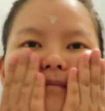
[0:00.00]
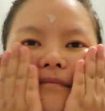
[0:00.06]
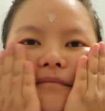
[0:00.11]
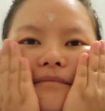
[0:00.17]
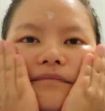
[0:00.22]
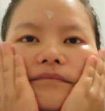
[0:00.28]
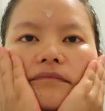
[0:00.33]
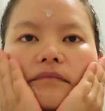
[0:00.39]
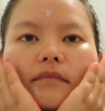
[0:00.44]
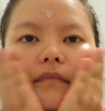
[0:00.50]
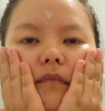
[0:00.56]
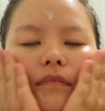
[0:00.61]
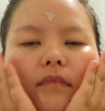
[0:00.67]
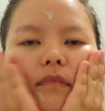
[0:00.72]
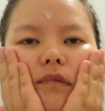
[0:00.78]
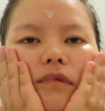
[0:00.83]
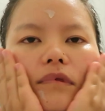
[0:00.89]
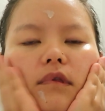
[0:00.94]

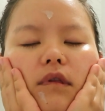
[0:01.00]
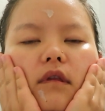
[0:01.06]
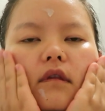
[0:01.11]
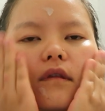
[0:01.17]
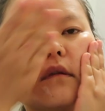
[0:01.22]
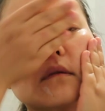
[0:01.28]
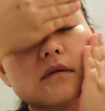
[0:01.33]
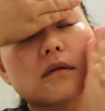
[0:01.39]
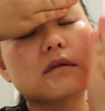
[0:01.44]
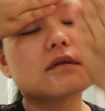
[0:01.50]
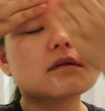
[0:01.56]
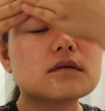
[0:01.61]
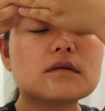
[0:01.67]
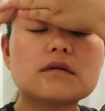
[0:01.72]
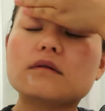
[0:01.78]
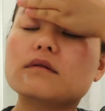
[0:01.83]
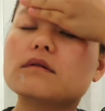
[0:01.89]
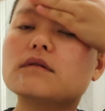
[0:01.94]

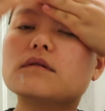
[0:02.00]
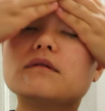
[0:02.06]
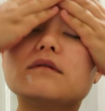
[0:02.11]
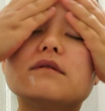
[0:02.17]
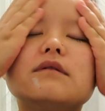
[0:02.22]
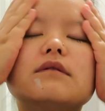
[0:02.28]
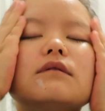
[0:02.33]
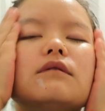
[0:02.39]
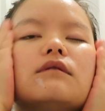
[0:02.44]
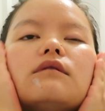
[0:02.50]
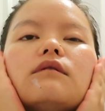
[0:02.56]
(silence)